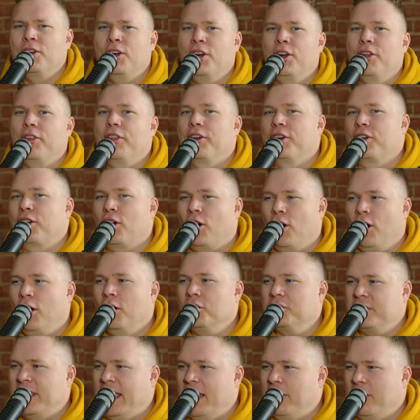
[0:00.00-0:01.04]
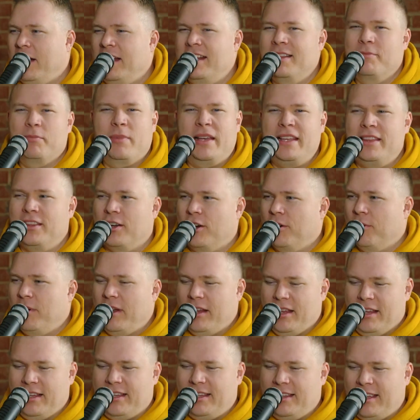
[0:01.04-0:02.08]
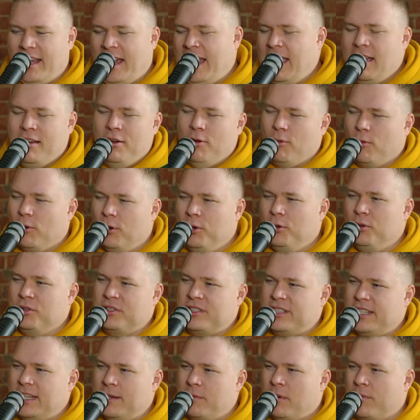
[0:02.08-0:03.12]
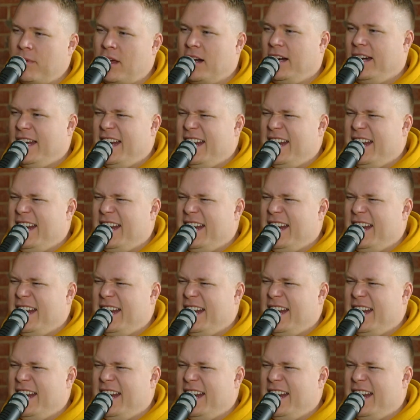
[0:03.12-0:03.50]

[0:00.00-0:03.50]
no. They're called kangaroos. I didn't mean they're kangaroos, Tim. I'm not an